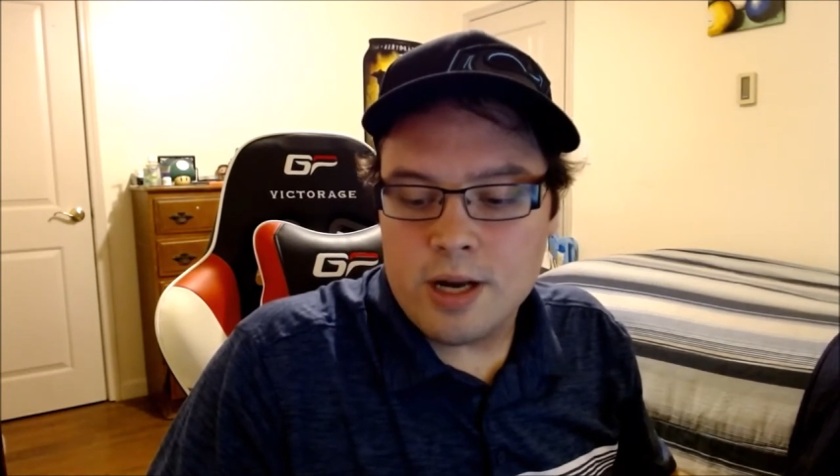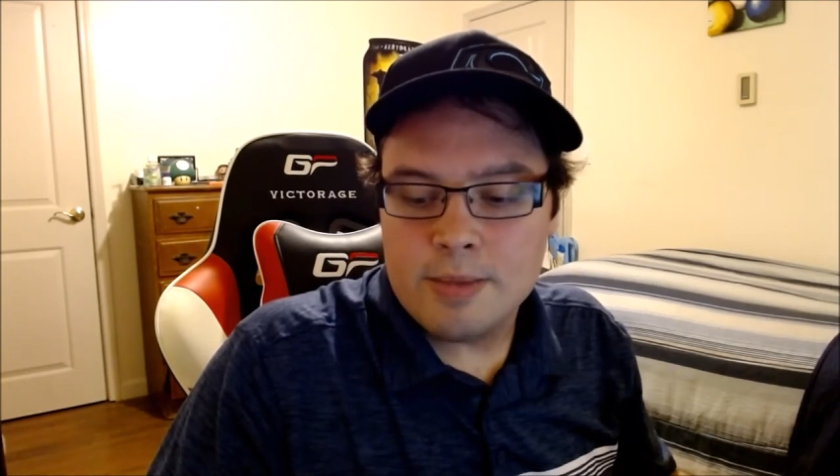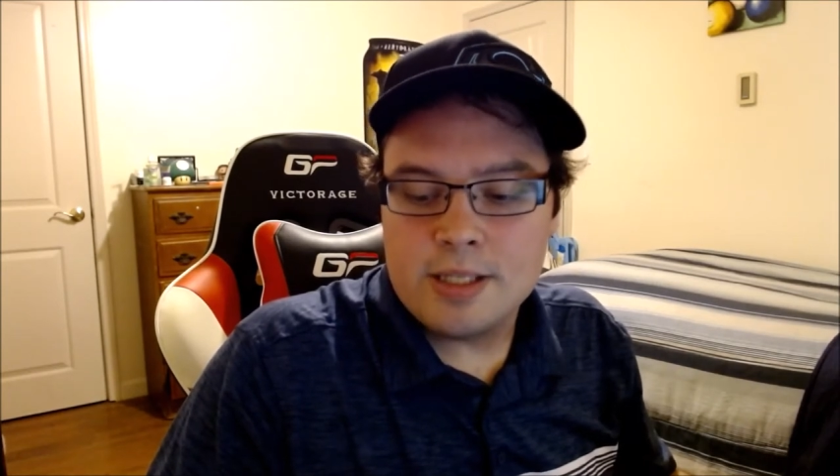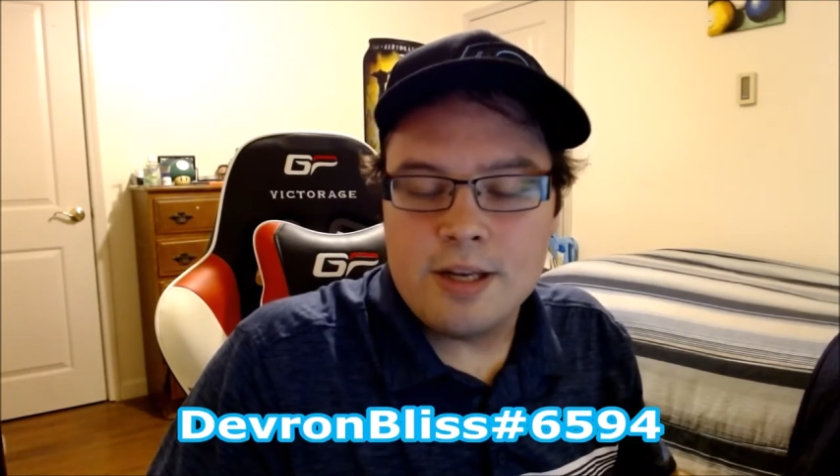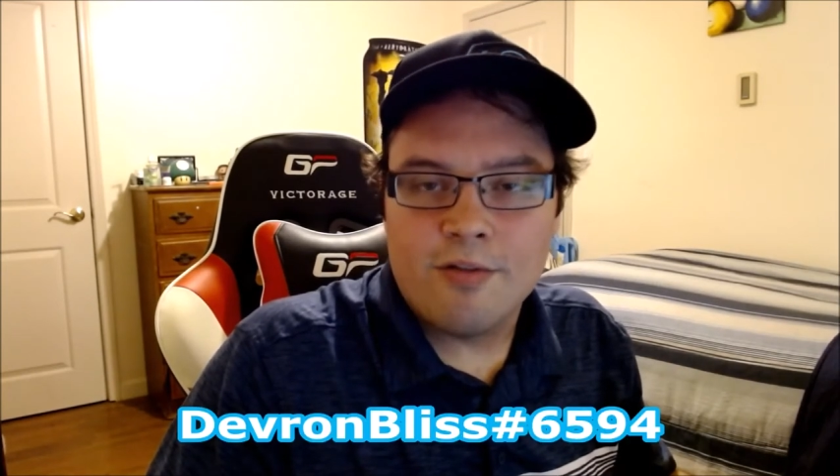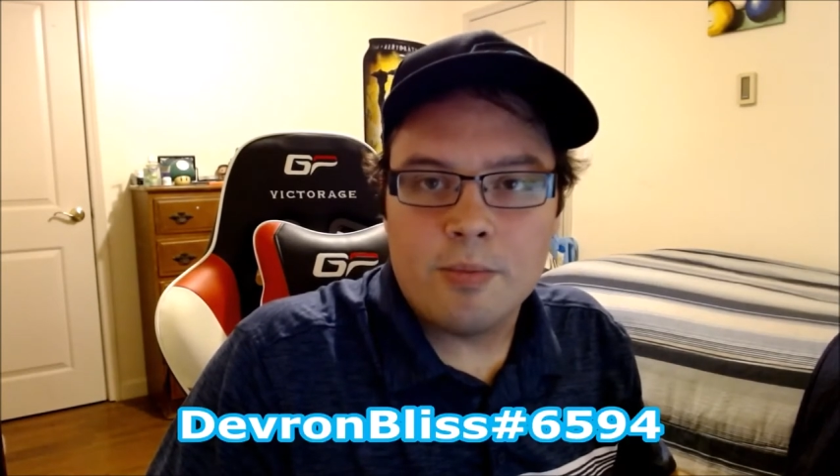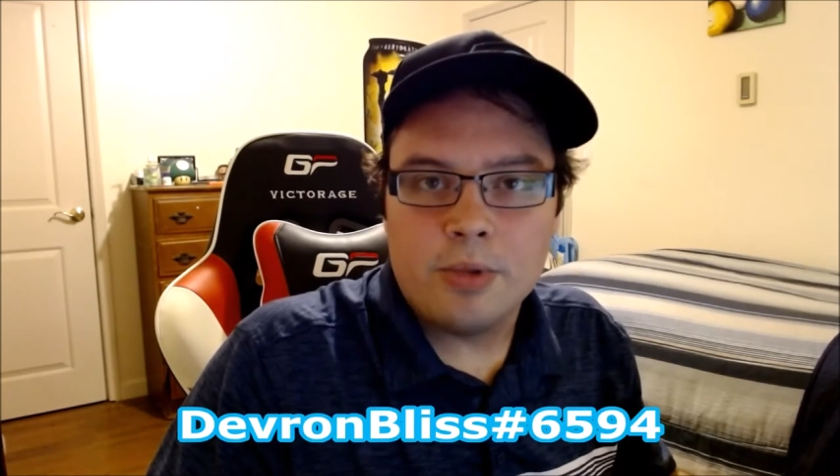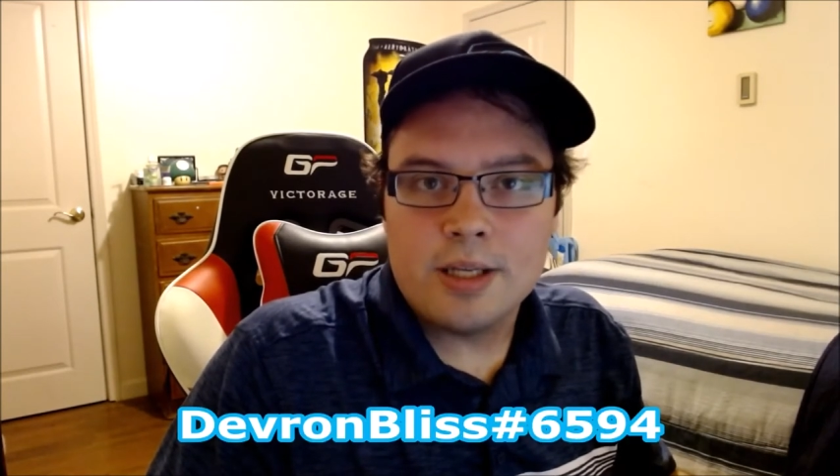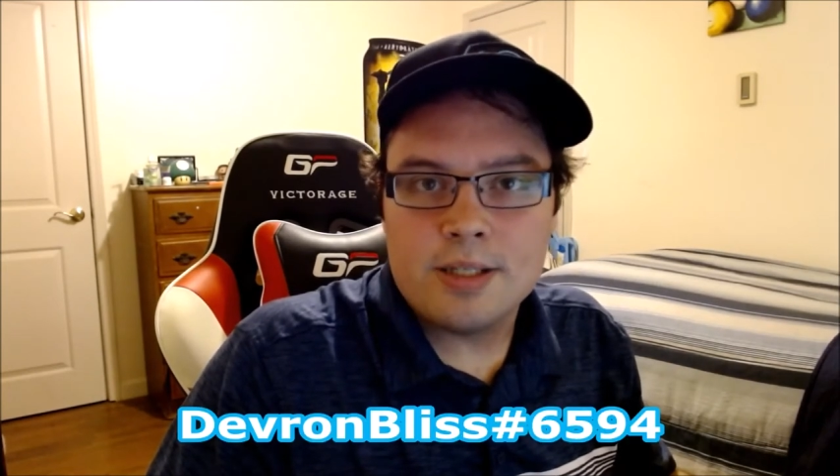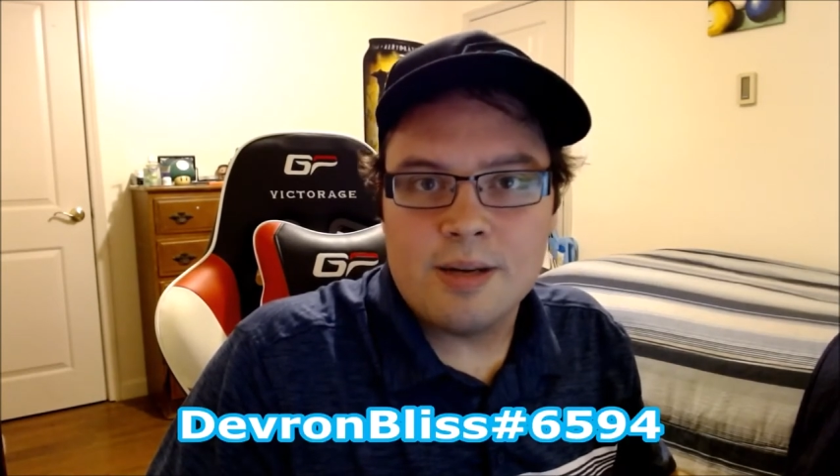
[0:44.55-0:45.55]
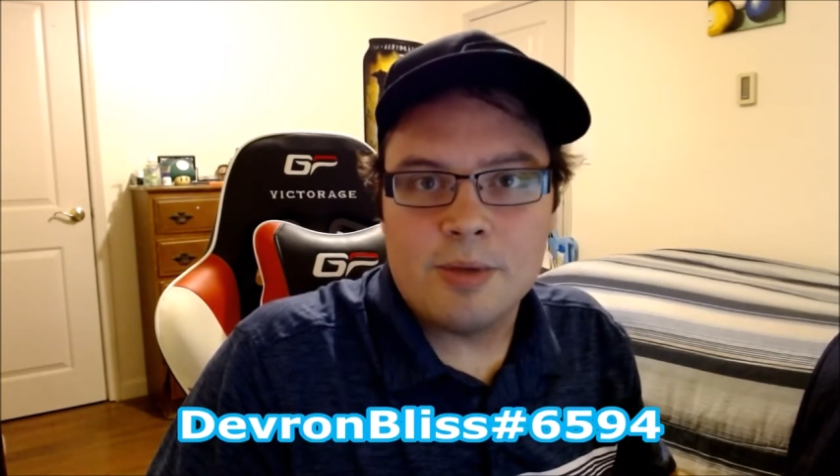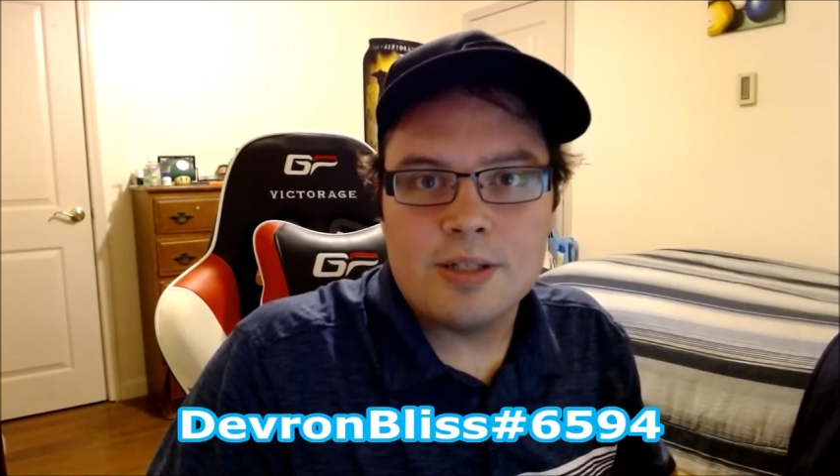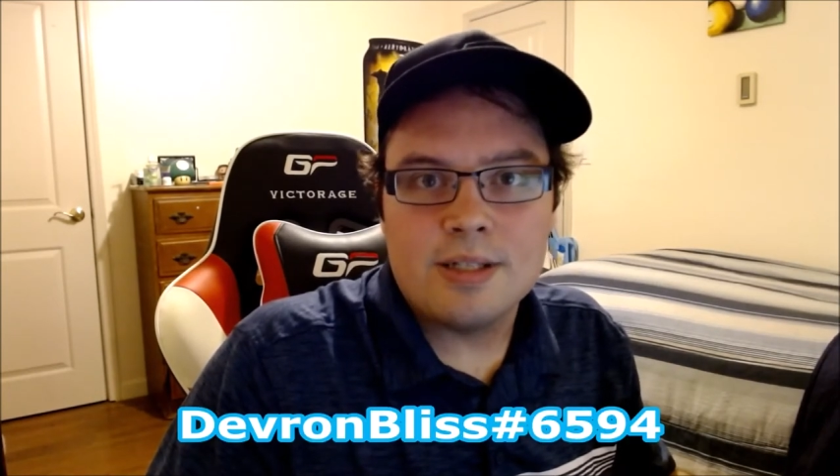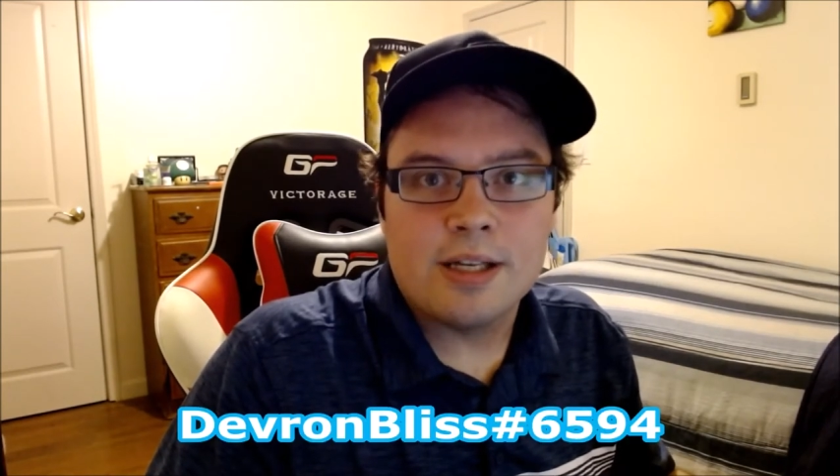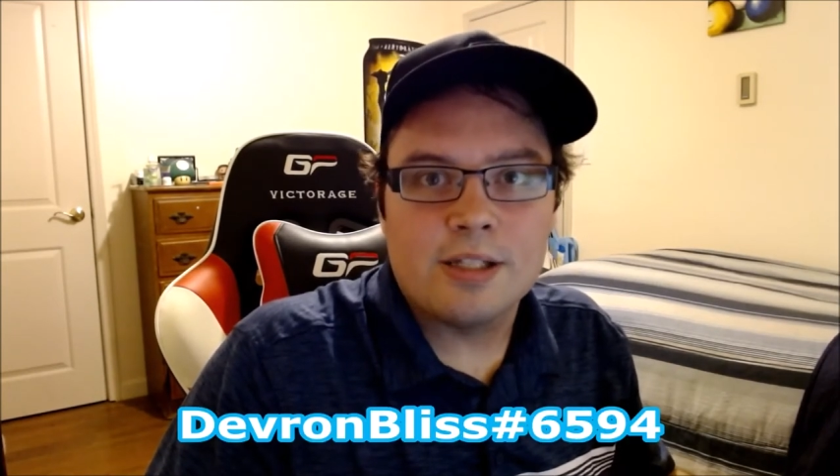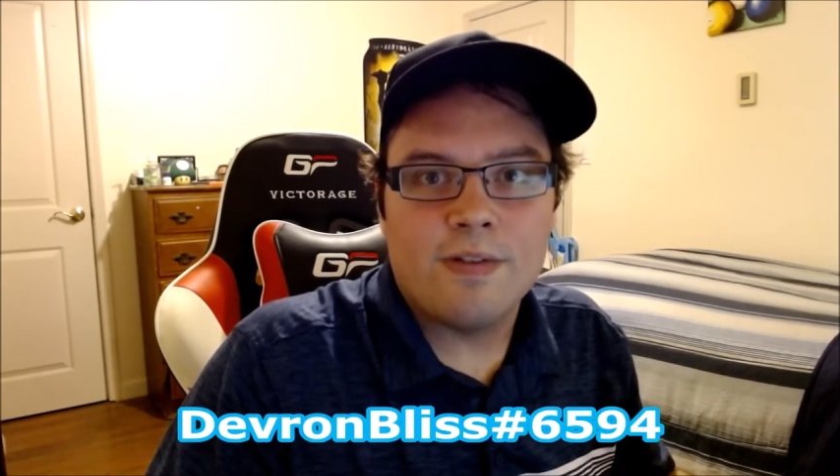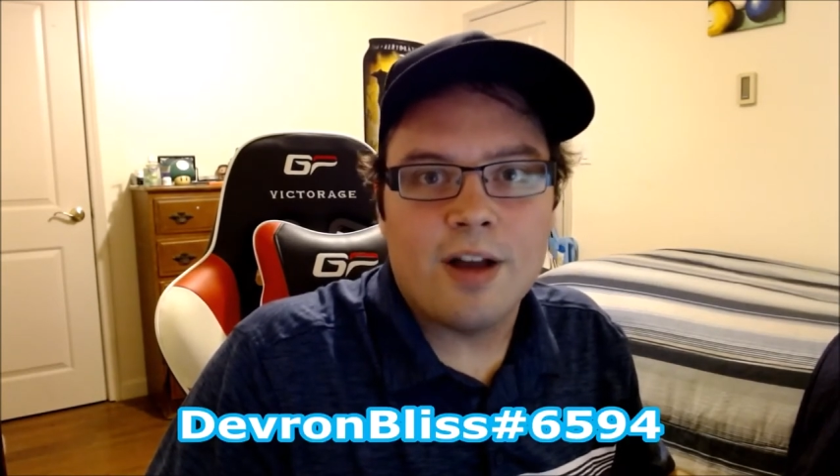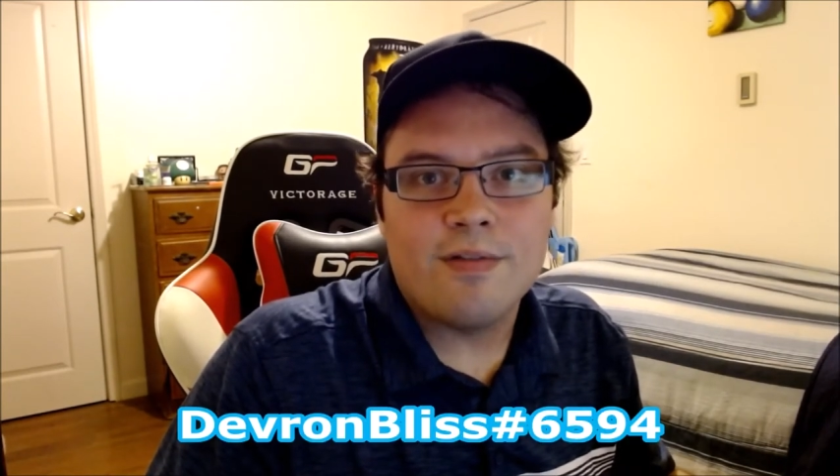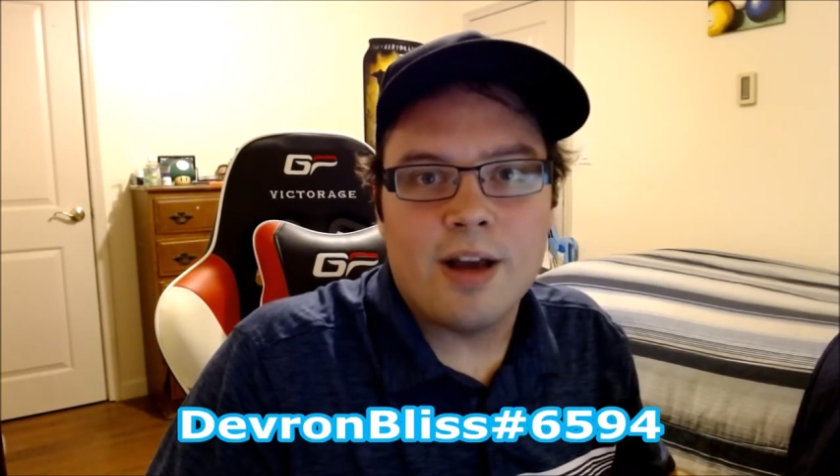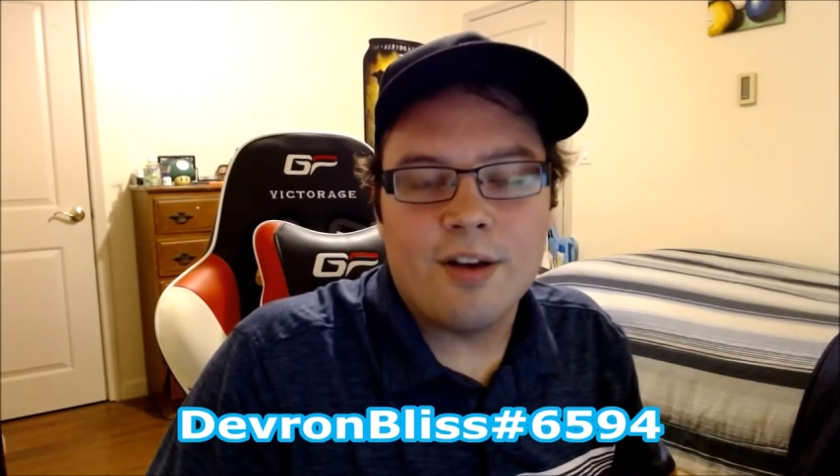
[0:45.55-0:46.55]
is Devron Bliss number
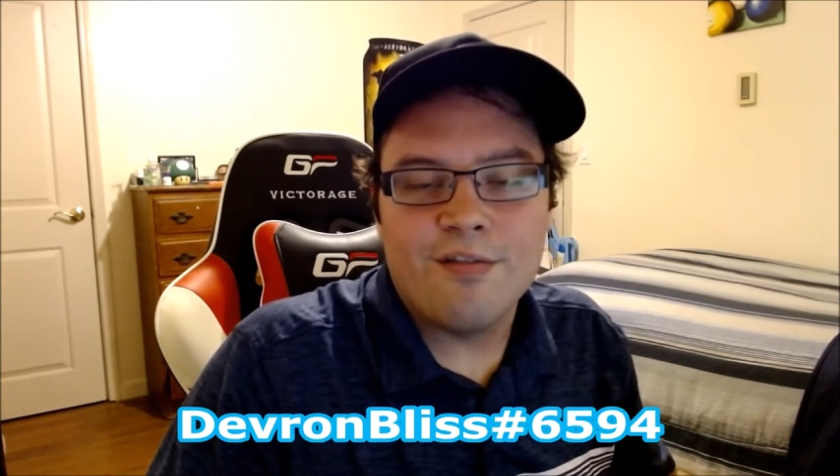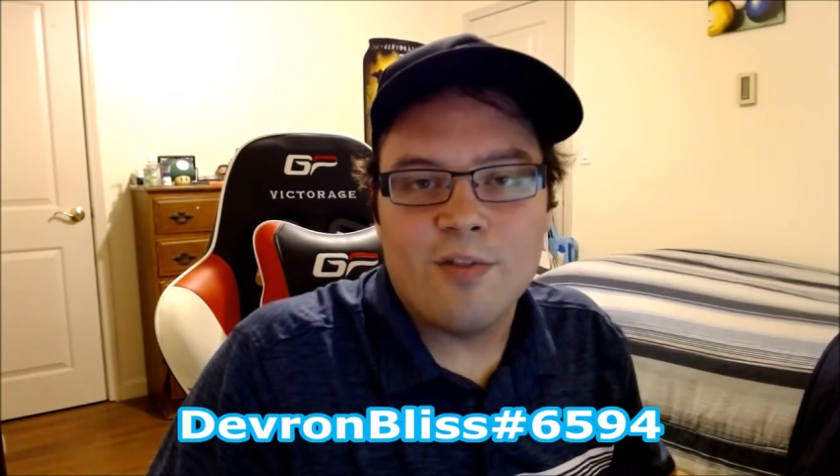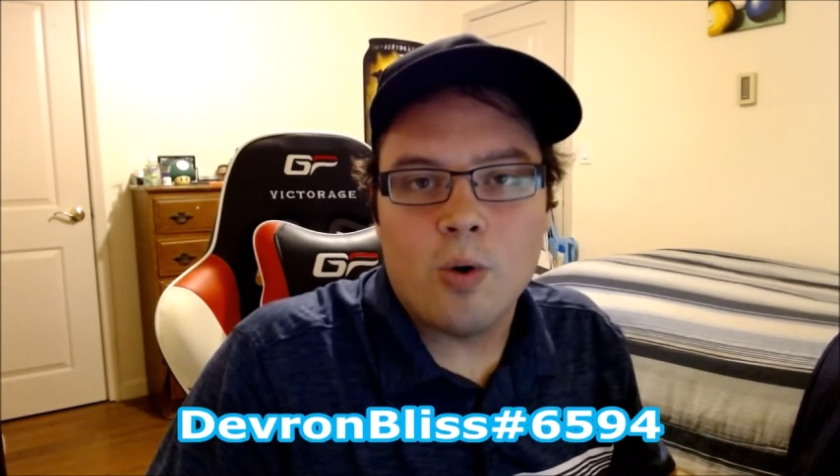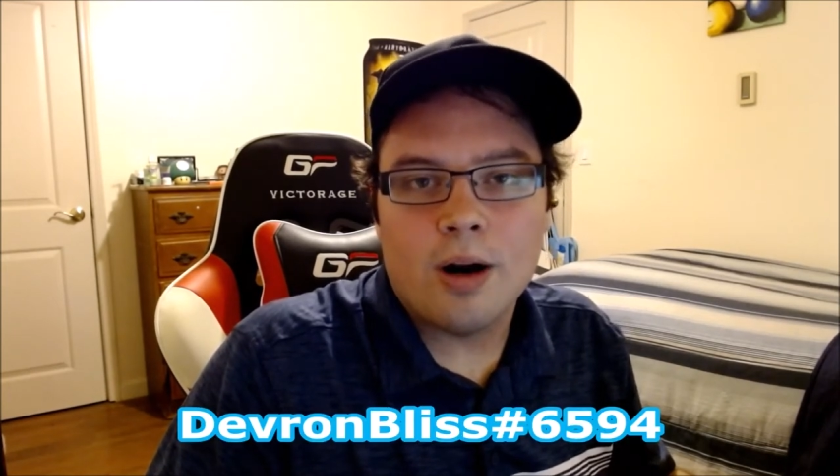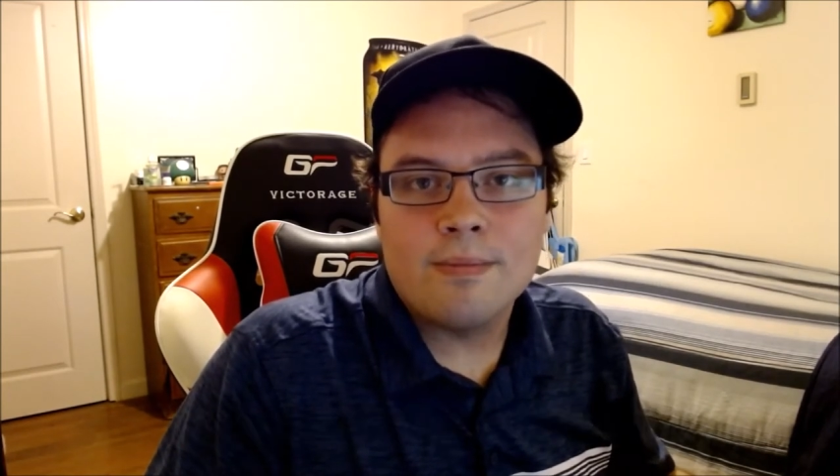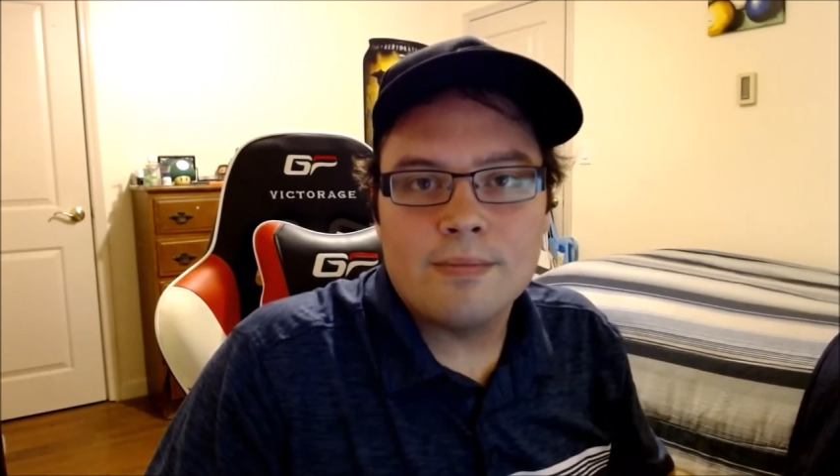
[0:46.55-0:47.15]
6594,